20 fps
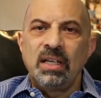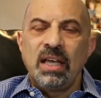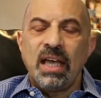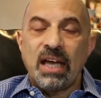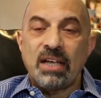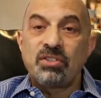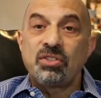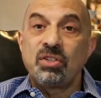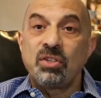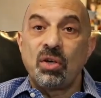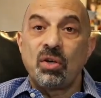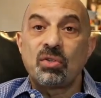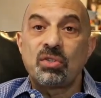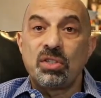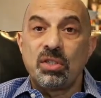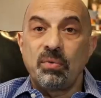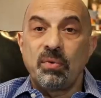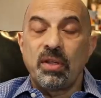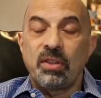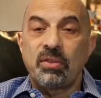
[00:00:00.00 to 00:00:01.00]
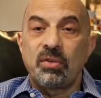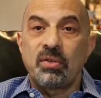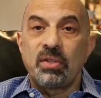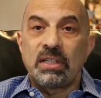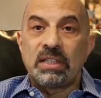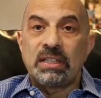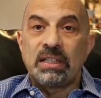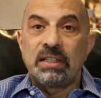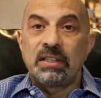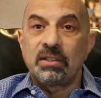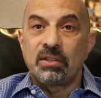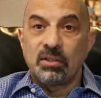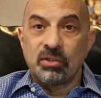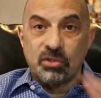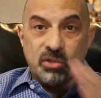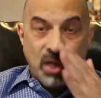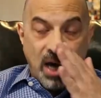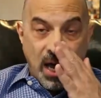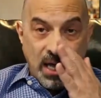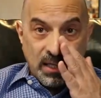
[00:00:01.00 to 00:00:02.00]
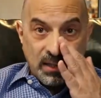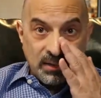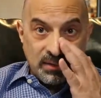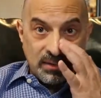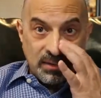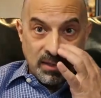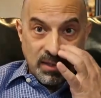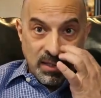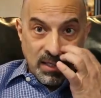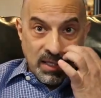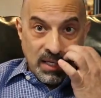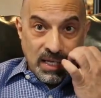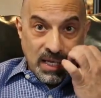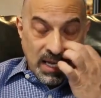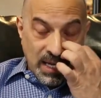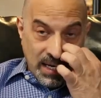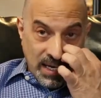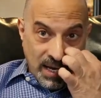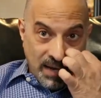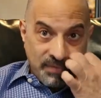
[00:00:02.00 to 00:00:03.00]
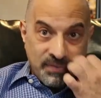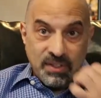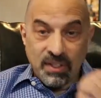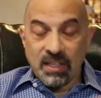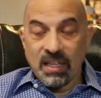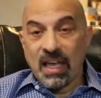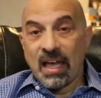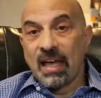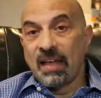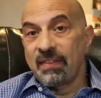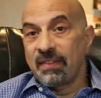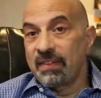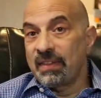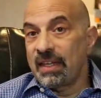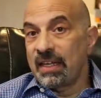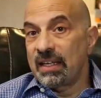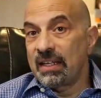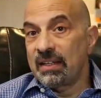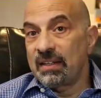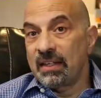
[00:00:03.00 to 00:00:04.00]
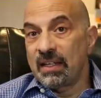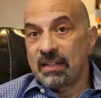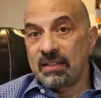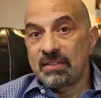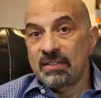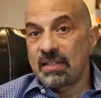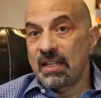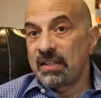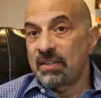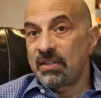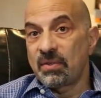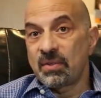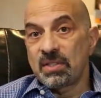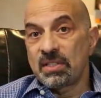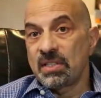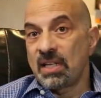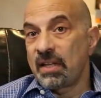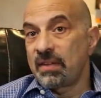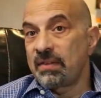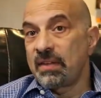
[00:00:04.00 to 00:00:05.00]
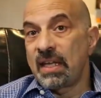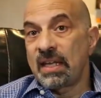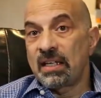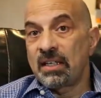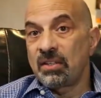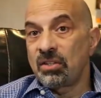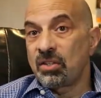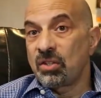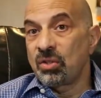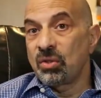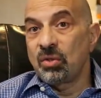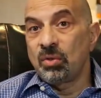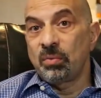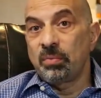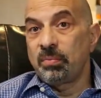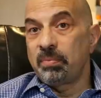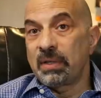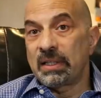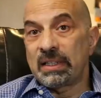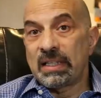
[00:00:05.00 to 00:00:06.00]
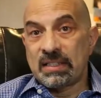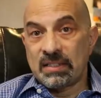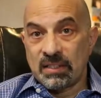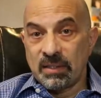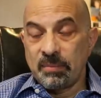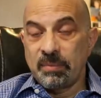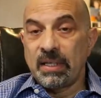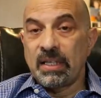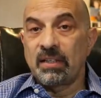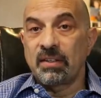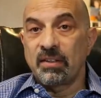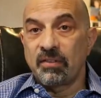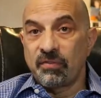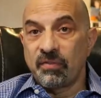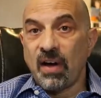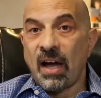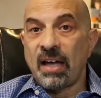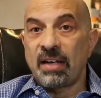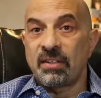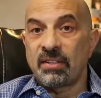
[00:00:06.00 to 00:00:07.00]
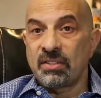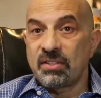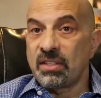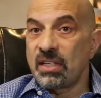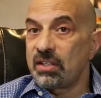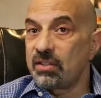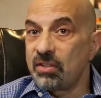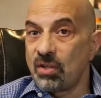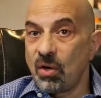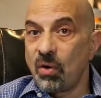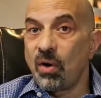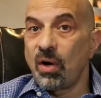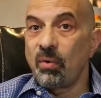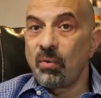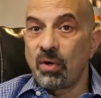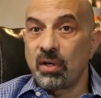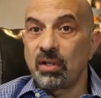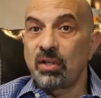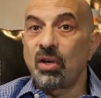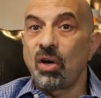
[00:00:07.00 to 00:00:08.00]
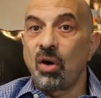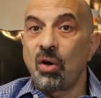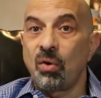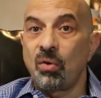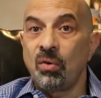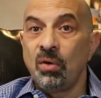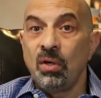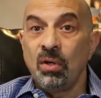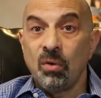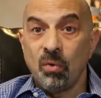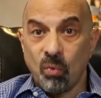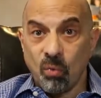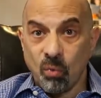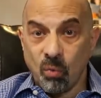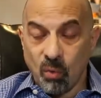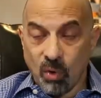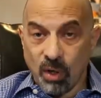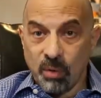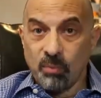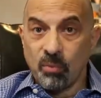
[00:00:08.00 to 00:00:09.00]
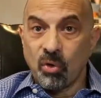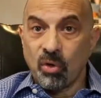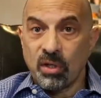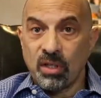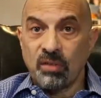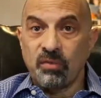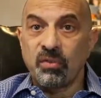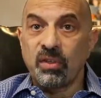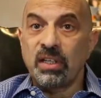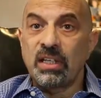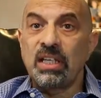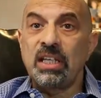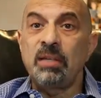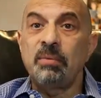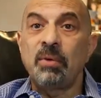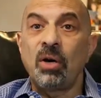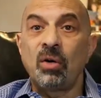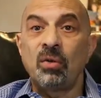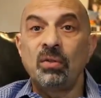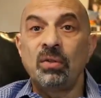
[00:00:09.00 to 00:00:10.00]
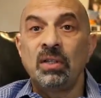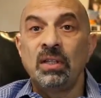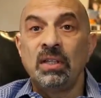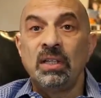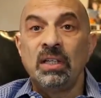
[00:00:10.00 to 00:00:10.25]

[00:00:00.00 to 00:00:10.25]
As you know, she went through the clinical trial, and after that they had said there was nothing they can do, but Leslie, being the fighter, said, no, I want to go one more different chemo.